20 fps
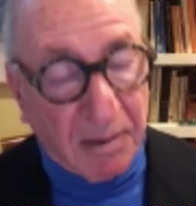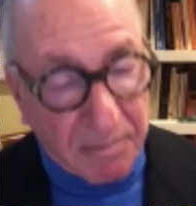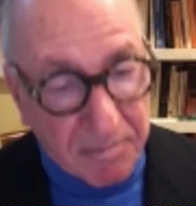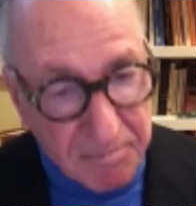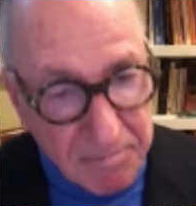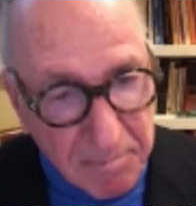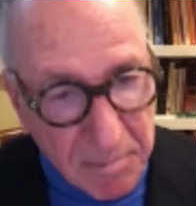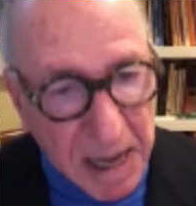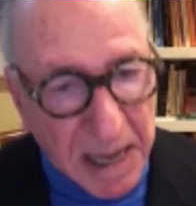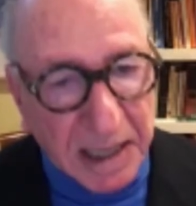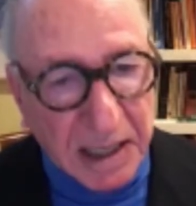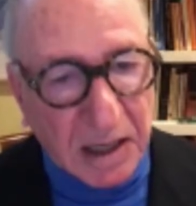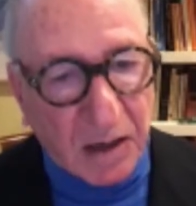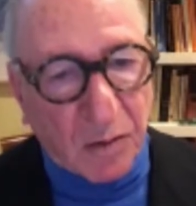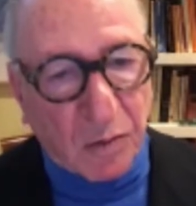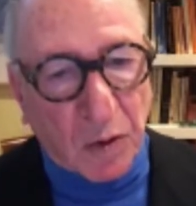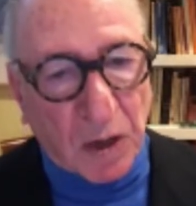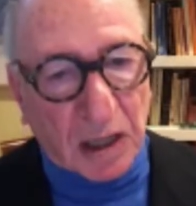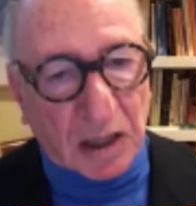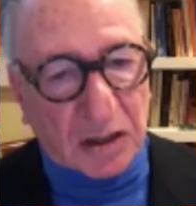Many
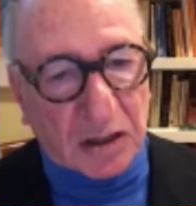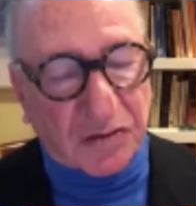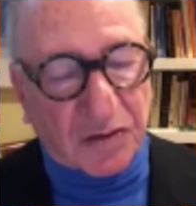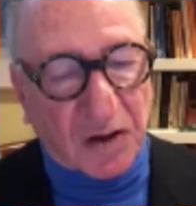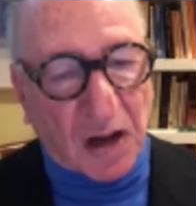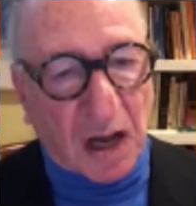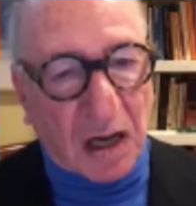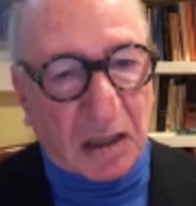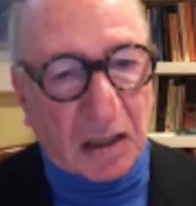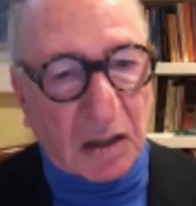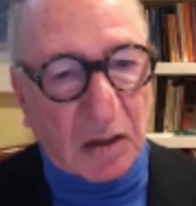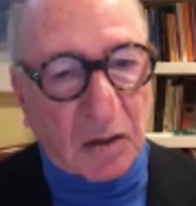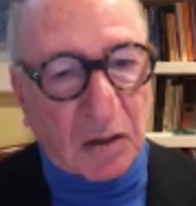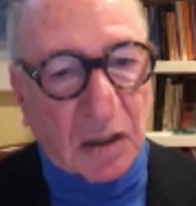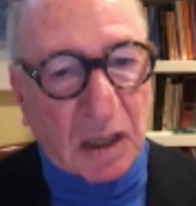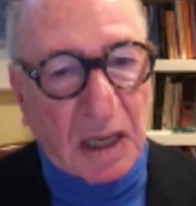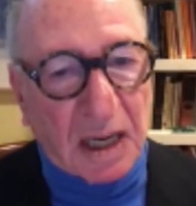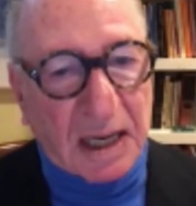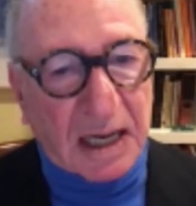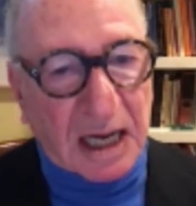of Wells Fargo
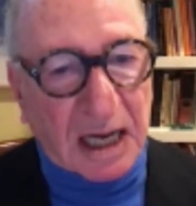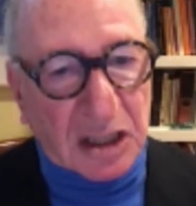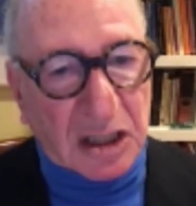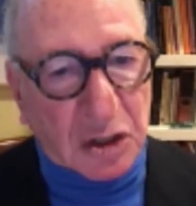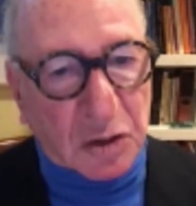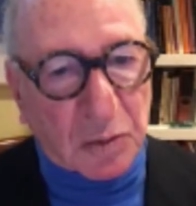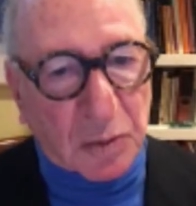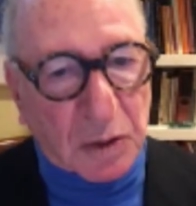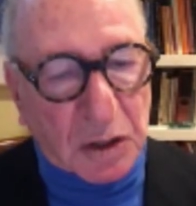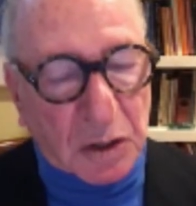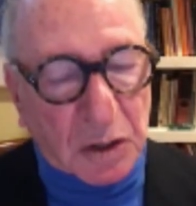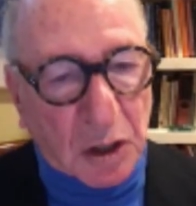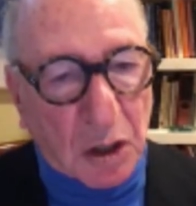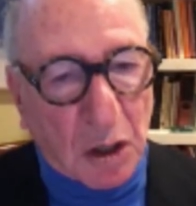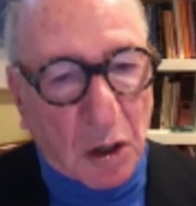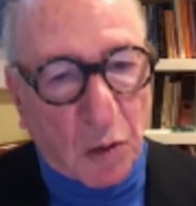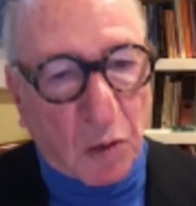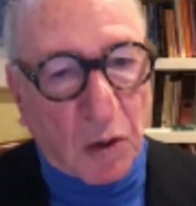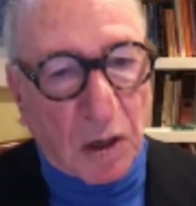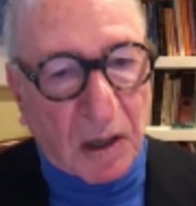customers
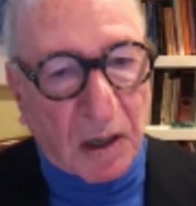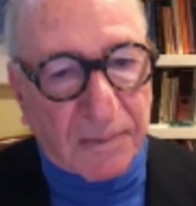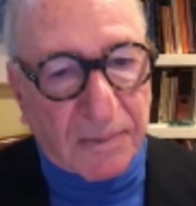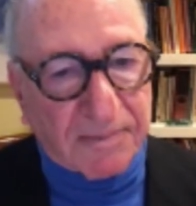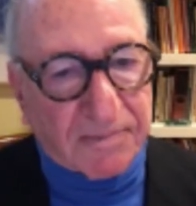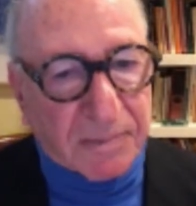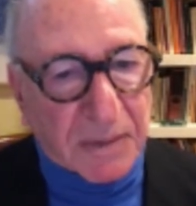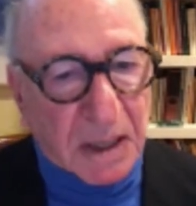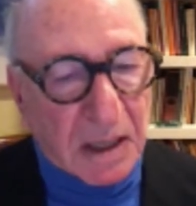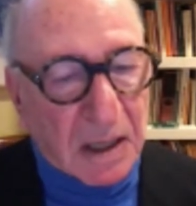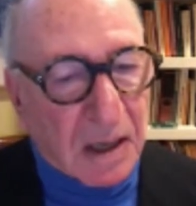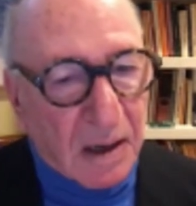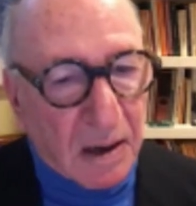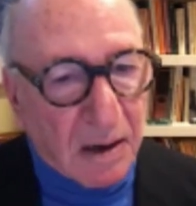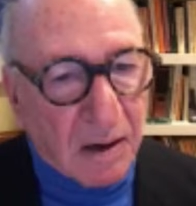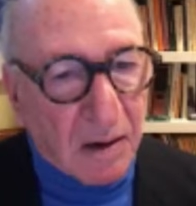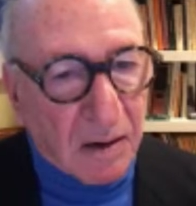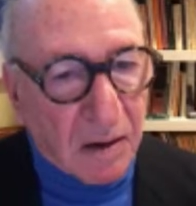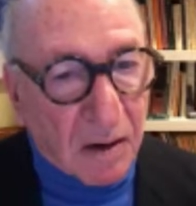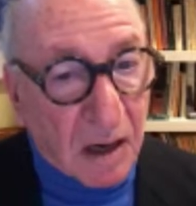were
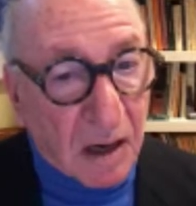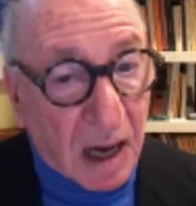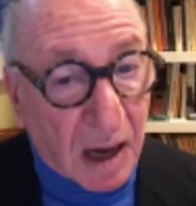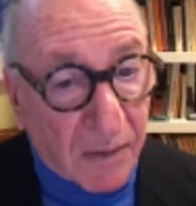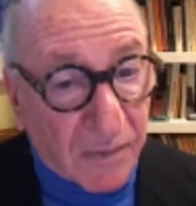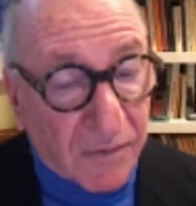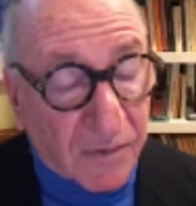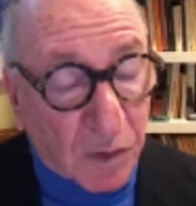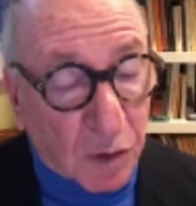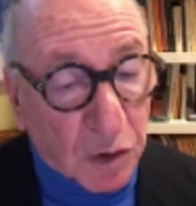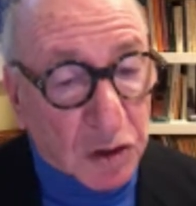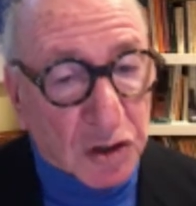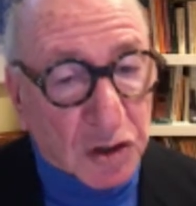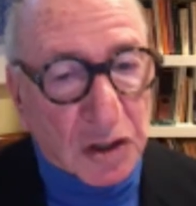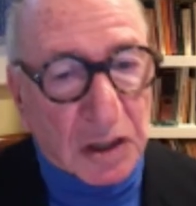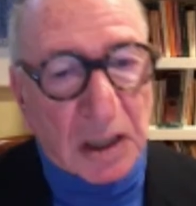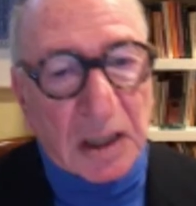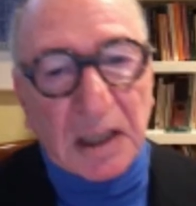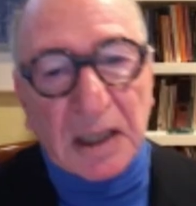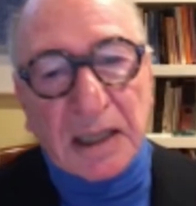
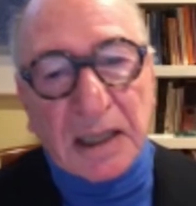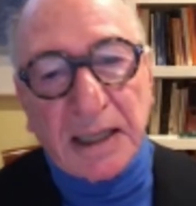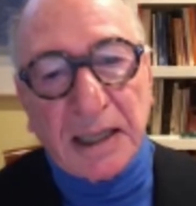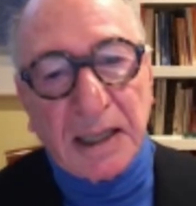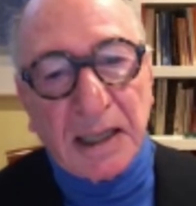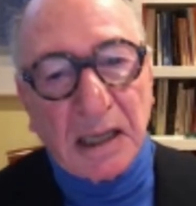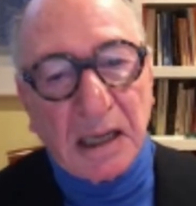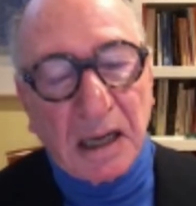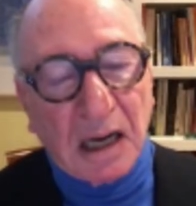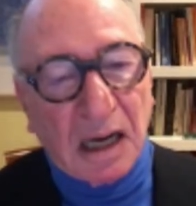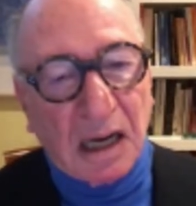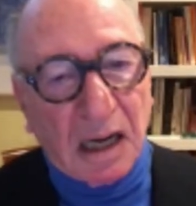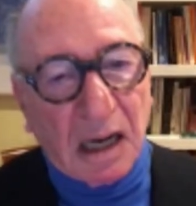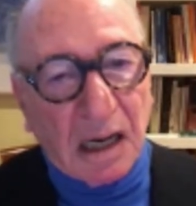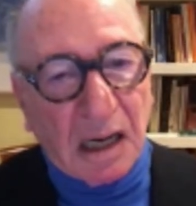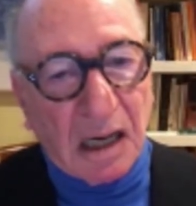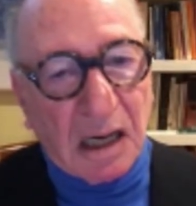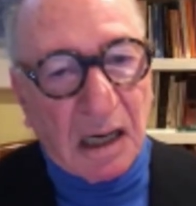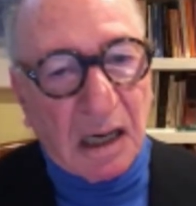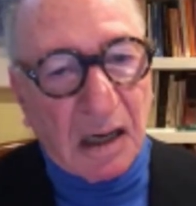unfortunately
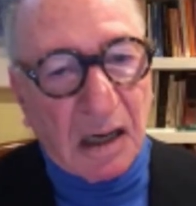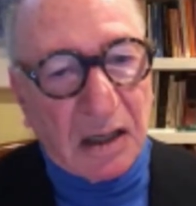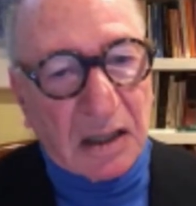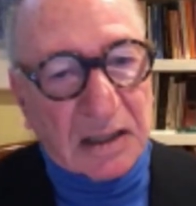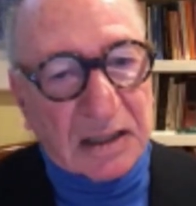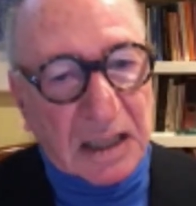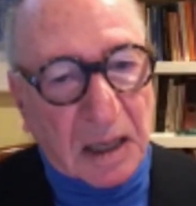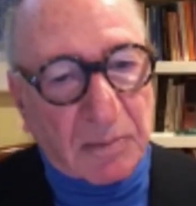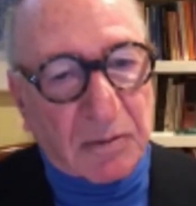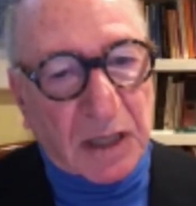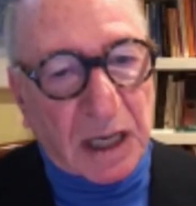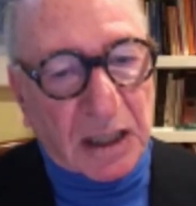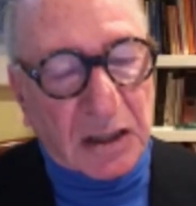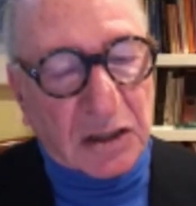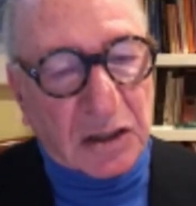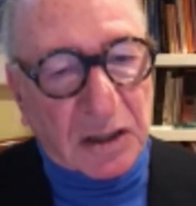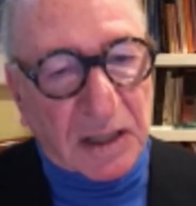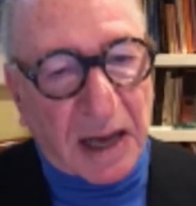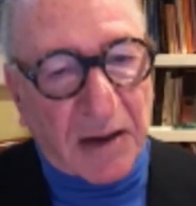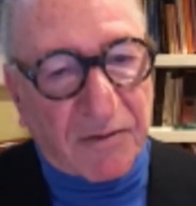
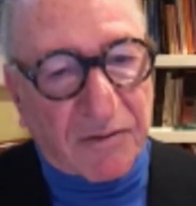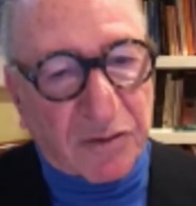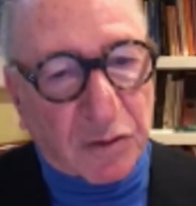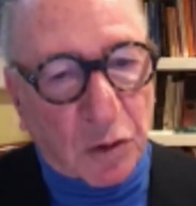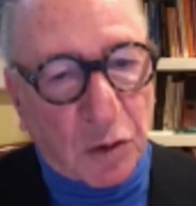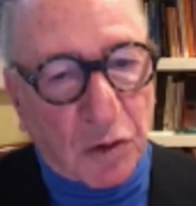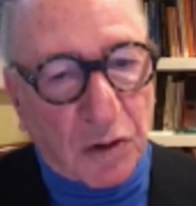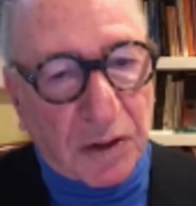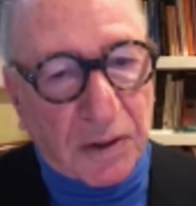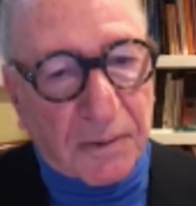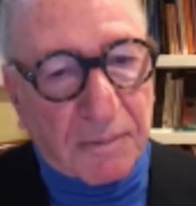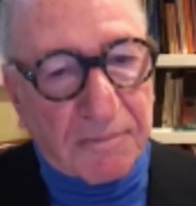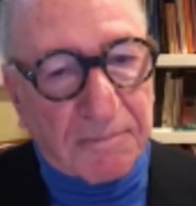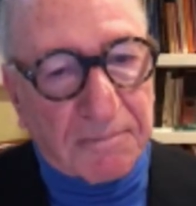subject to that fraud.